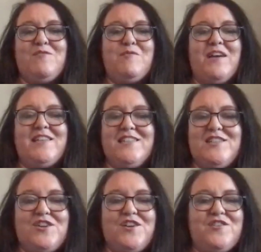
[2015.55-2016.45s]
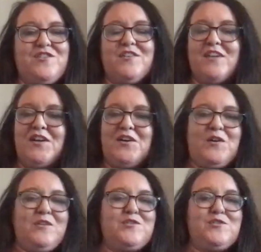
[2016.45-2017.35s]
We've added each other on
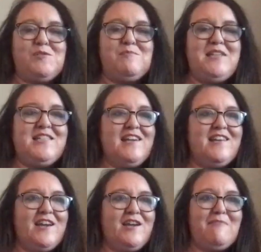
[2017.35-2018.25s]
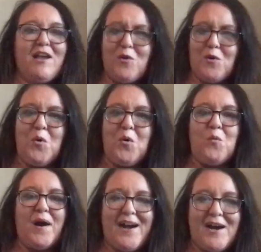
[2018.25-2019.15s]
all the social media. And now I'm like, oh,
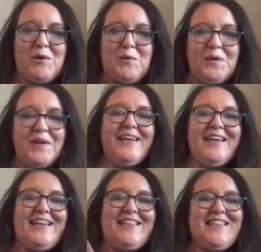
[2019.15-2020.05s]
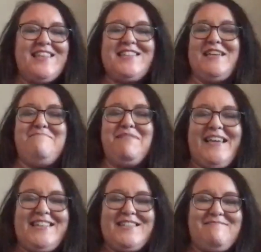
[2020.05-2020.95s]
wow, he's in the same
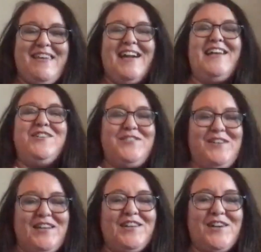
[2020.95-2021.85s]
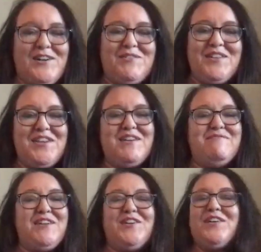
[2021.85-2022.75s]
place as me. I could do a lot with
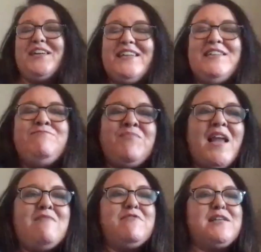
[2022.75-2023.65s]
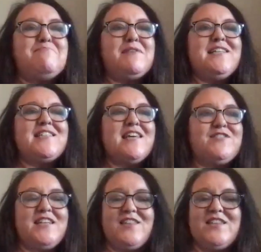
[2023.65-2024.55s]
him, you know. And I'm really pleased that I've
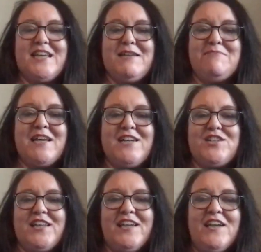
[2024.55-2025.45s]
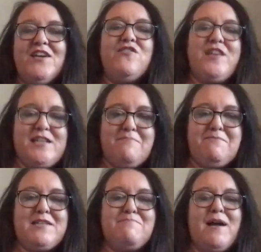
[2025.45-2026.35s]
taken the time to actually read up in
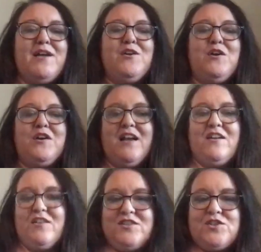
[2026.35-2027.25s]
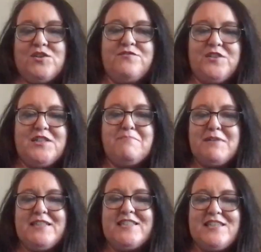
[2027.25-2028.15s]
his biog, sort of read up in
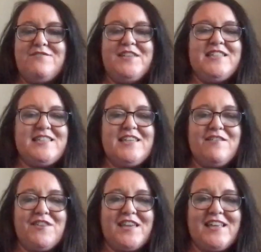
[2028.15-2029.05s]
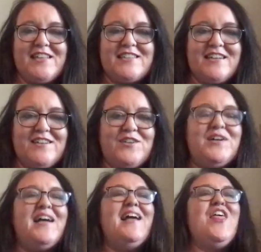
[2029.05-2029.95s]
his CV, see everything that he's done and go,
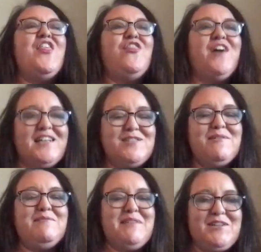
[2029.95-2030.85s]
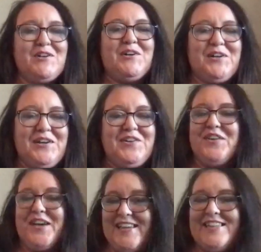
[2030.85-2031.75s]
that's why we got on,
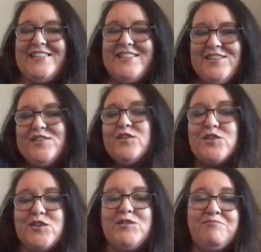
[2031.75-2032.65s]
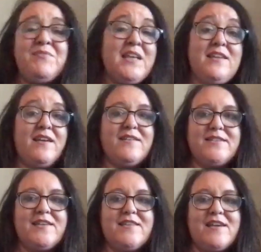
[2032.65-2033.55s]
right? You know, so yeah,
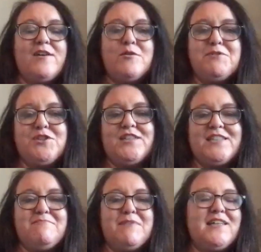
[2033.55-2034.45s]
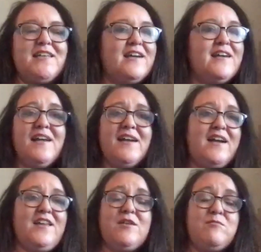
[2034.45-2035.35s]
take that opportunity. But yeah,
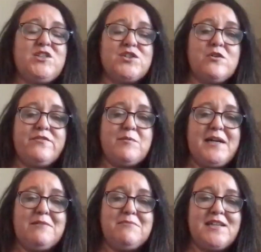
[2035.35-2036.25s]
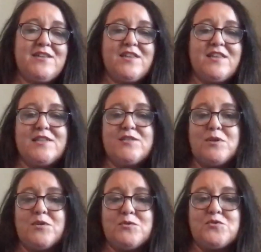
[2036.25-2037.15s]
I think we just get overwhelmed, and I think that's
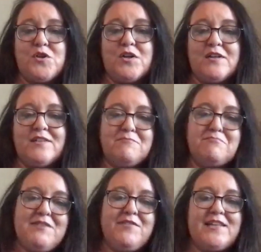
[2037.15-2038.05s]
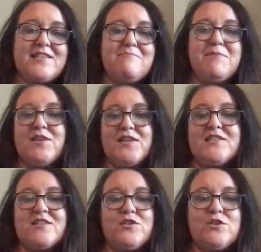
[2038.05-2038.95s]
what goes wrong previously, but this
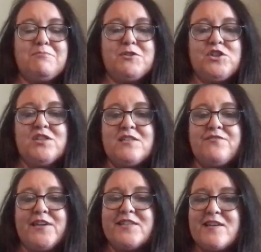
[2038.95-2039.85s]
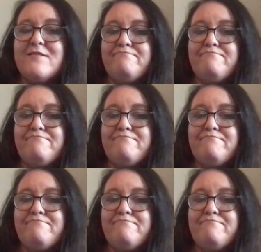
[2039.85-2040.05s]
is a good opportunity to fix that.